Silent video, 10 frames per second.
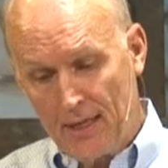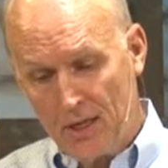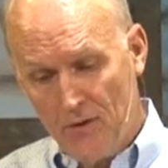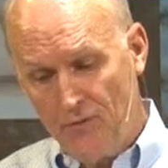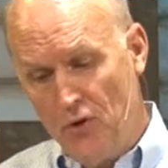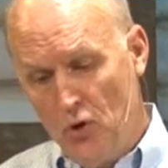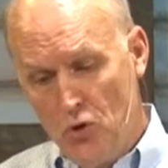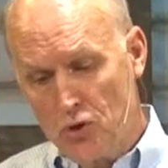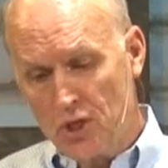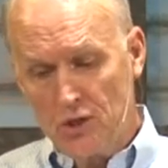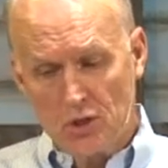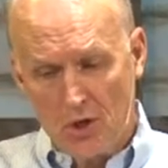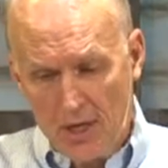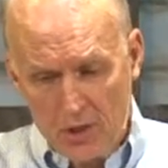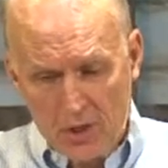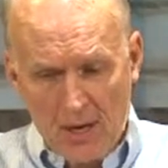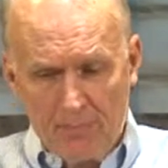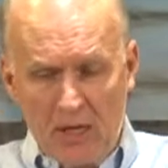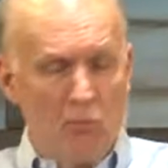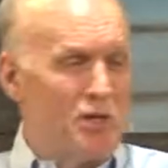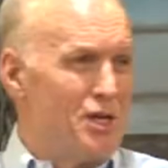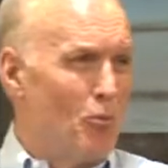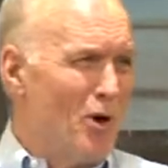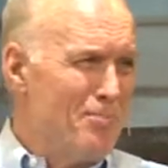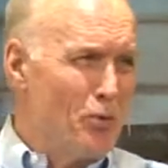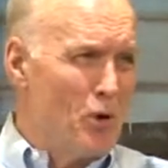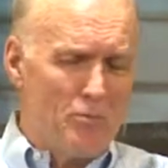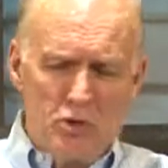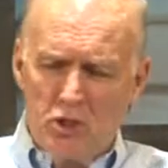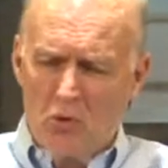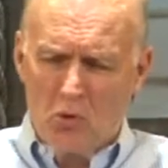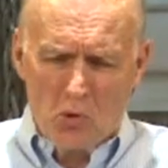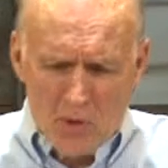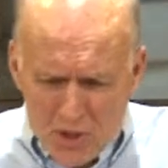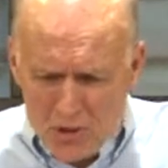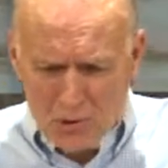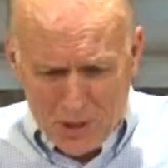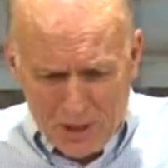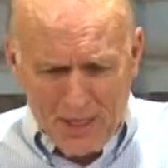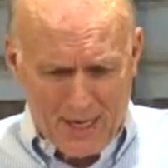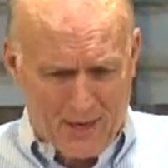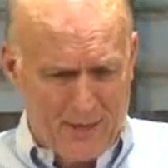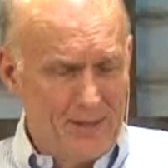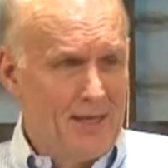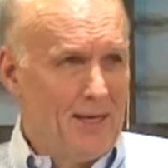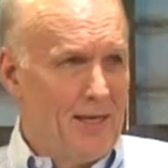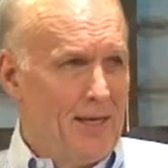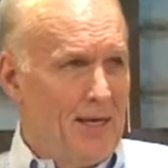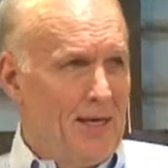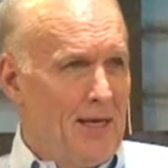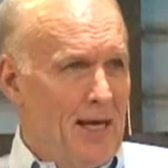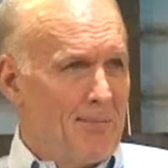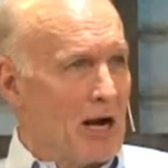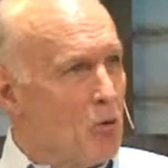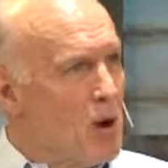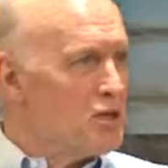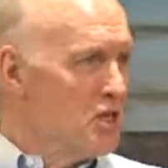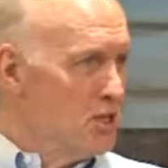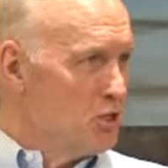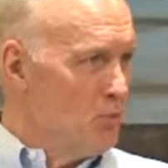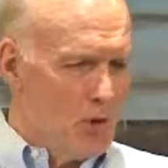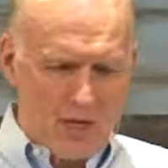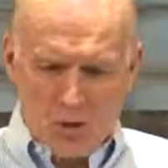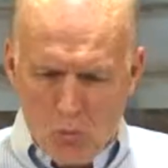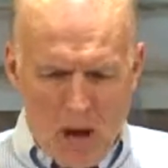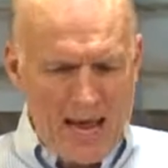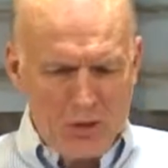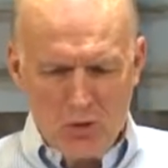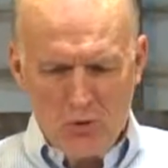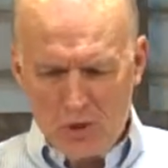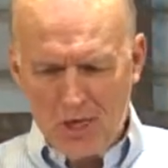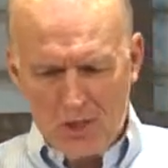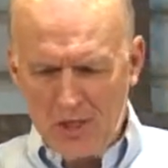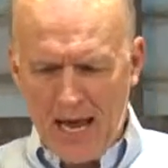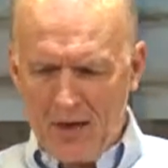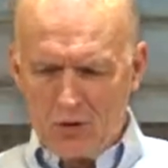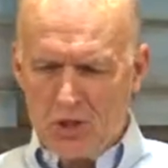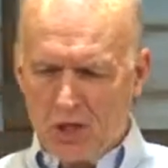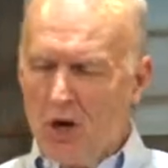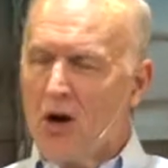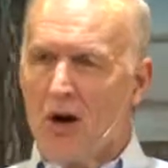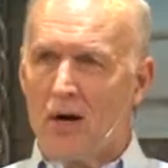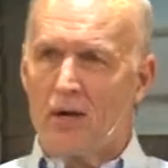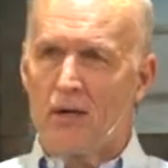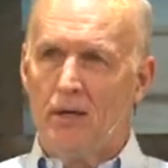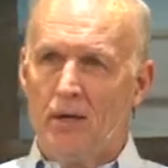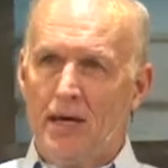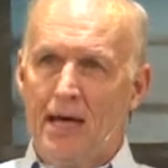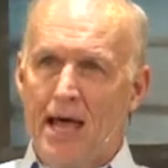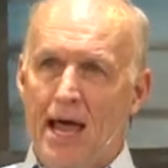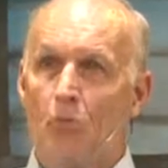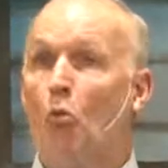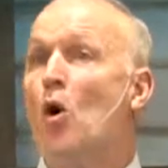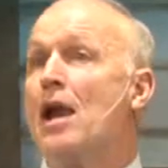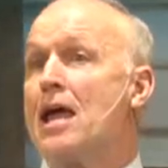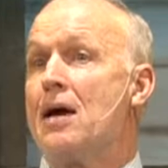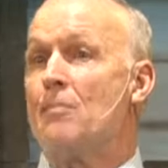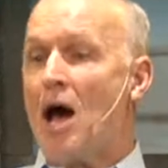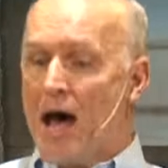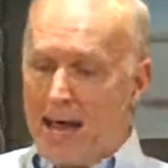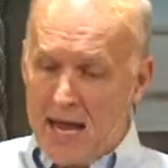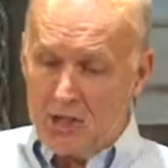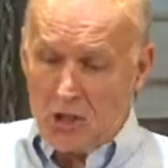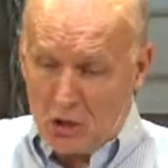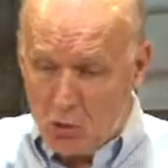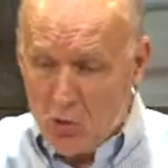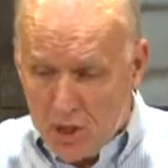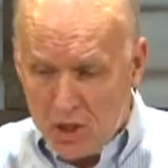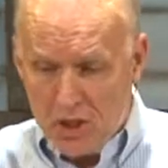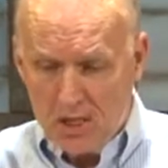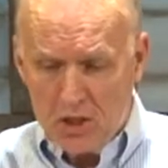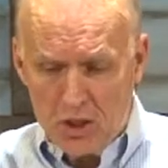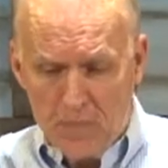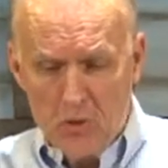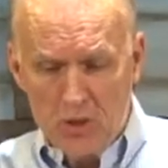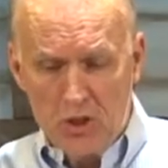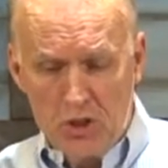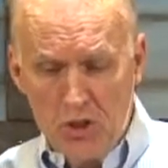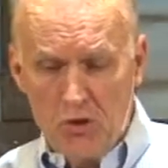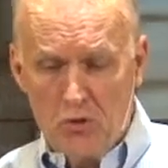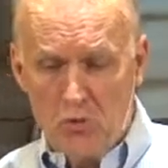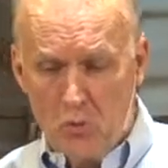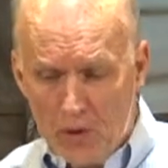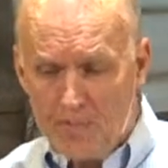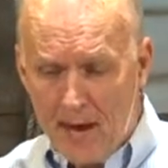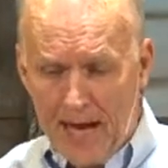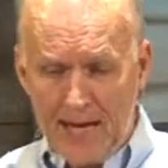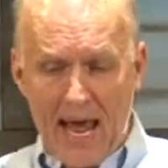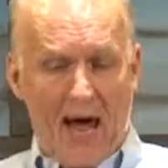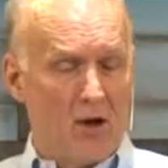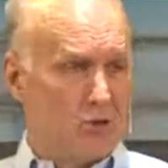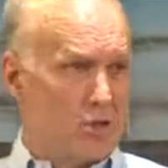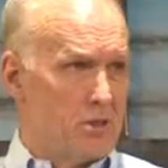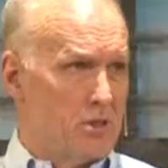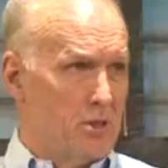confused concerning something which at one point was so crystal clear. And my question this morning is, why do such doubts occur? And what am I as a Christian supposed to do with my doubts?